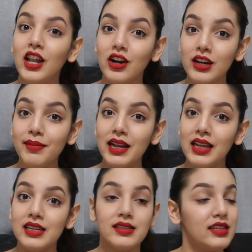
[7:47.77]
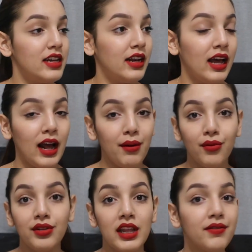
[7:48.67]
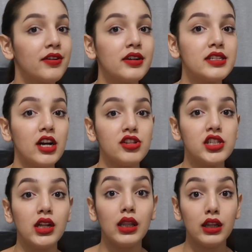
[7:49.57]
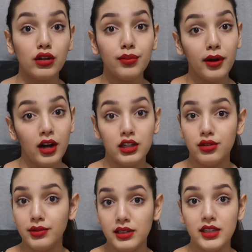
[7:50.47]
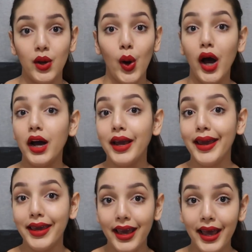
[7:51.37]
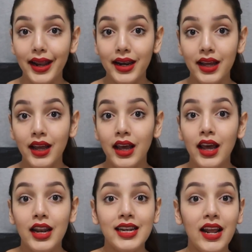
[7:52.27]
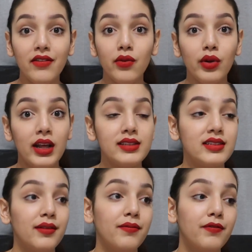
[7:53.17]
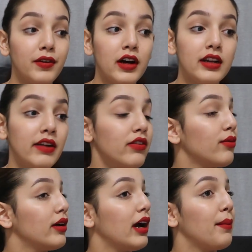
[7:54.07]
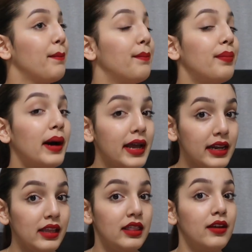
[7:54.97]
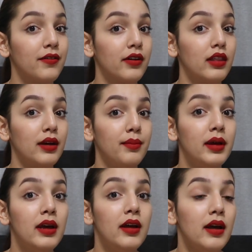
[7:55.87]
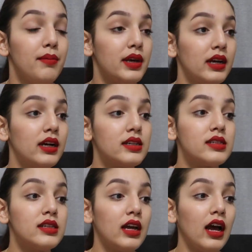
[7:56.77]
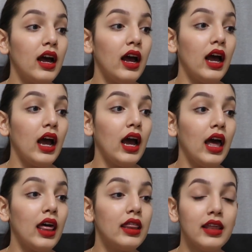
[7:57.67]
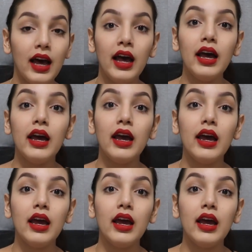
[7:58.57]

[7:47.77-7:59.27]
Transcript: Learned my lesson. I will never sell to Lil Posh resell again. Never will I step foot. Never will I buy anything for them, because that